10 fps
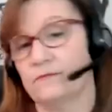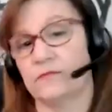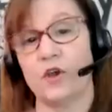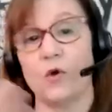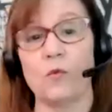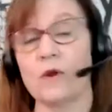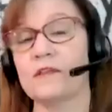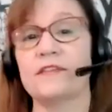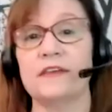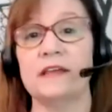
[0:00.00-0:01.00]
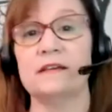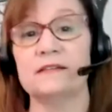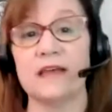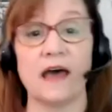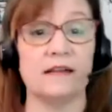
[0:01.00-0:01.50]
So one of the
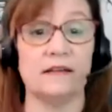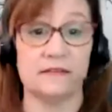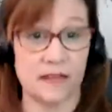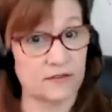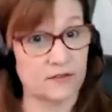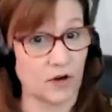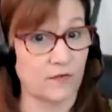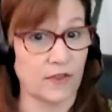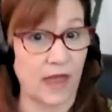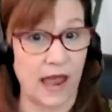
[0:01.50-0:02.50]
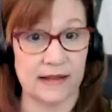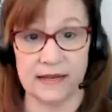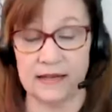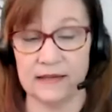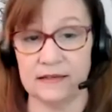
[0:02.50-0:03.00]
things that is necessary for that
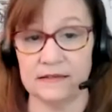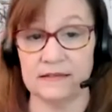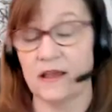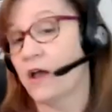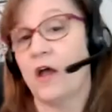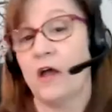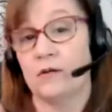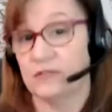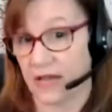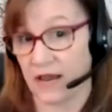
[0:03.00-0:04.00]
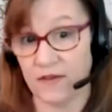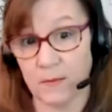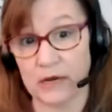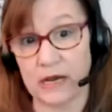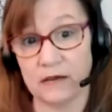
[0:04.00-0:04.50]
is saving
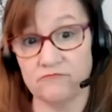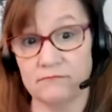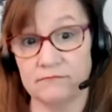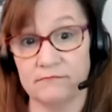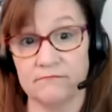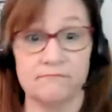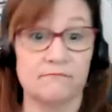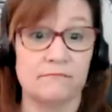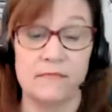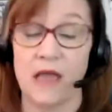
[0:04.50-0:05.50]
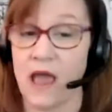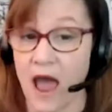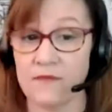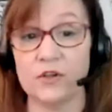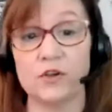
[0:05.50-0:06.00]
money,
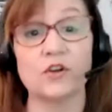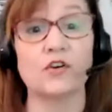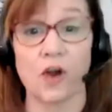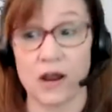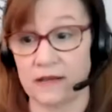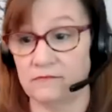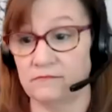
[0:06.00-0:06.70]
having good credit.